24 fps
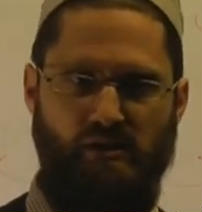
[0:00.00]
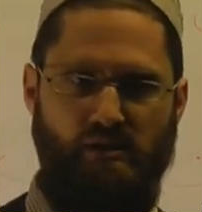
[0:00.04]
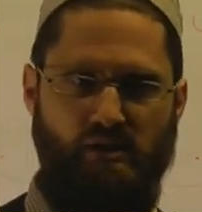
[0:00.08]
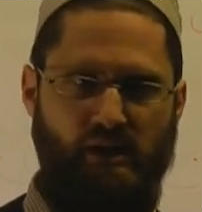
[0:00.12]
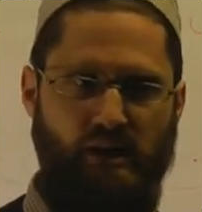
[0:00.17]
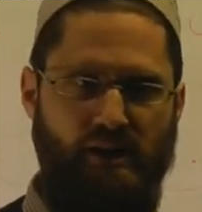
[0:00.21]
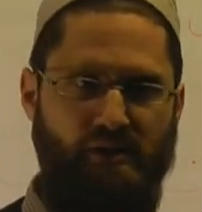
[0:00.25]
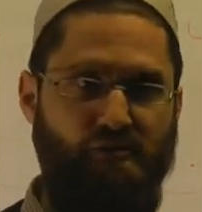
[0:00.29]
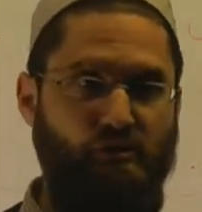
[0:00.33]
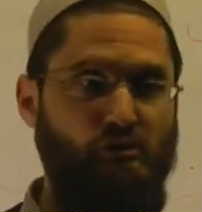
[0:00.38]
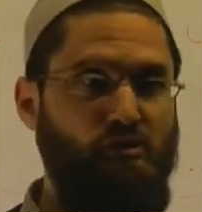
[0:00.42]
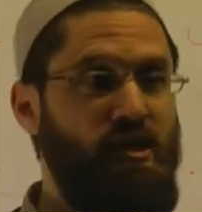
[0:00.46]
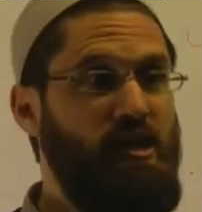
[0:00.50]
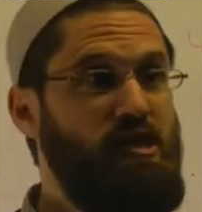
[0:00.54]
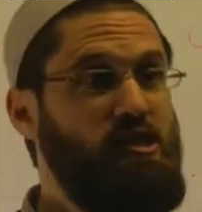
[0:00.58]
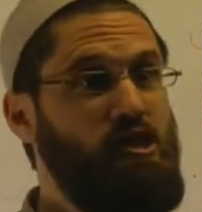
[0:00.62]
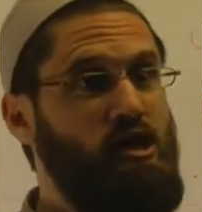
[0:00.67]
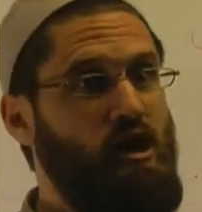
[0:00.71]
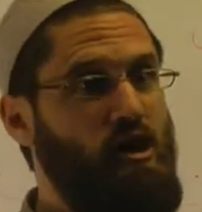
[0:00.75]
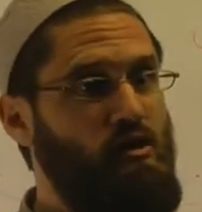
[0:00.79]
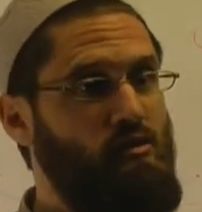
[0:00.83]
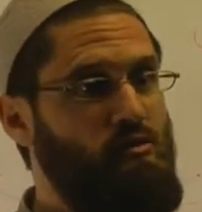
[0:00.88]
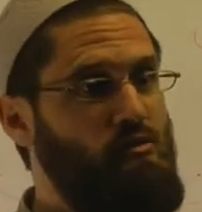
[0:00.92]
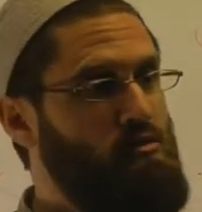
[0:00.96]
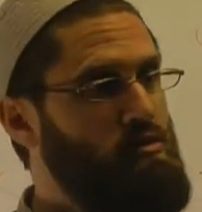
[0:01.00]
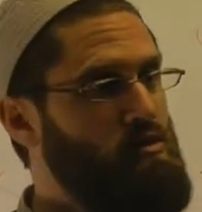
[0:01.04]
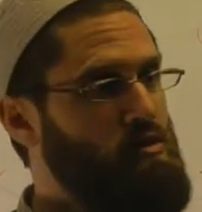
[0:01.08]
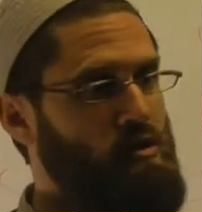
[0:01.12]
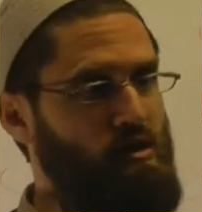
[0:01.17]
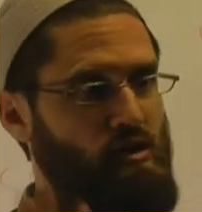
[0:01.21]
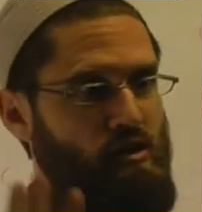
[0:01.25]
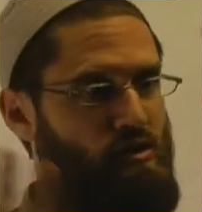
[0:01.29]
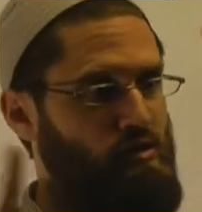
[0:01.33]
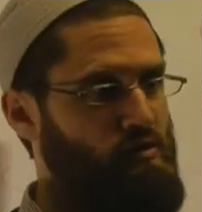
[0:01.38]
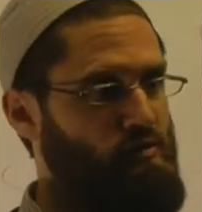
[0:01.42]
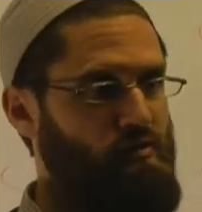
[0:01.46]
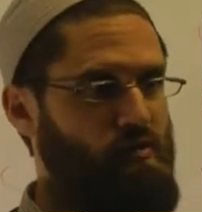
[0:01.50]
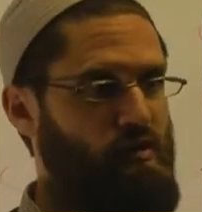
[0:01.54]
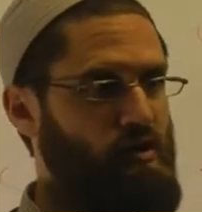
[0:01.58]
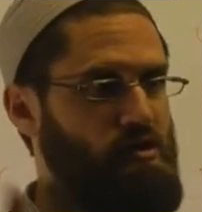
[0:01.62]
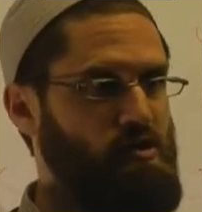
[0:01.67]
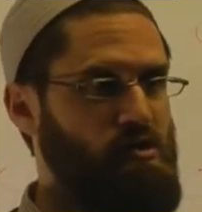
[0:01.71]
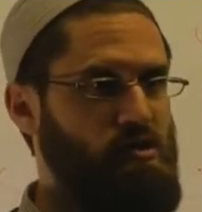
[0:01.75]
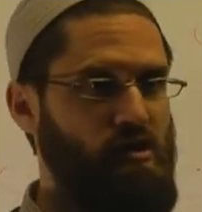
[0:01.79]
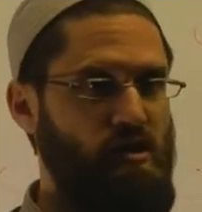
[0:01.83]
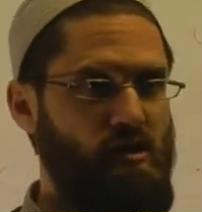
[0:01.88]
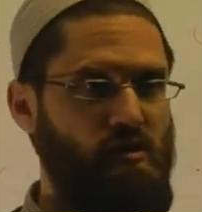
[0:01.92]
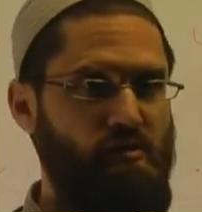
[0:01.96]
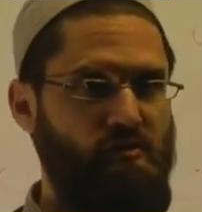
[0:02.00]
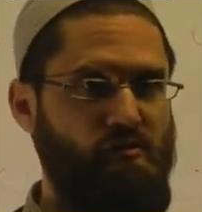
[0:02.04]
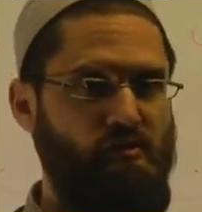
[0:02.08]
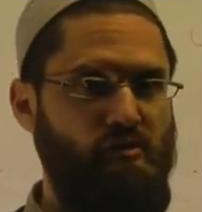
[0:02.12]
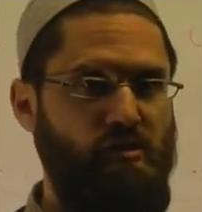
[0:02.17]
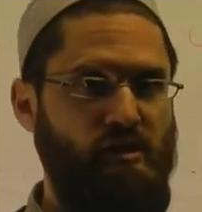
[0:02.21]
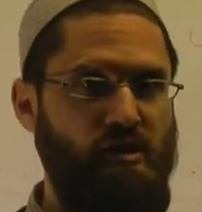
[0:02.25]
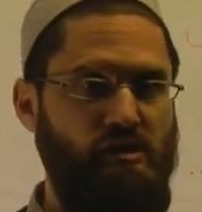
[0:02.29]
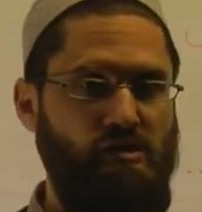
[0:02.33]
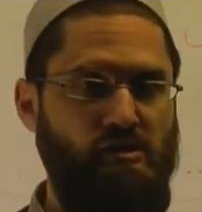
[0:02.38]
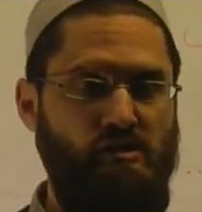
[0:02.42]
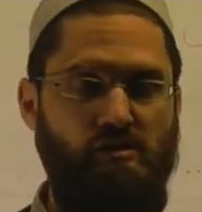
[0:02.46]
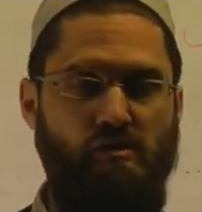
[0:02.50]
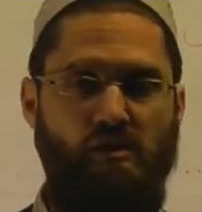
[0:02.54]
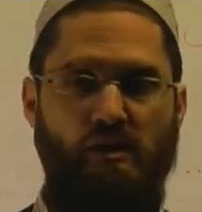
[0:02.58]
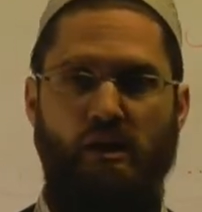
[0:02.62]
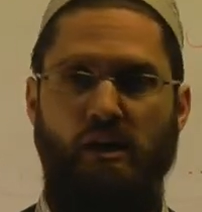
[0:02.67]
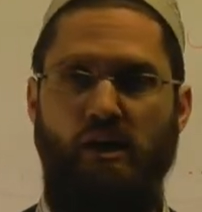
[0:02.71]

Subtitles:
Okay. If you need to go, you're fine to go if you need to.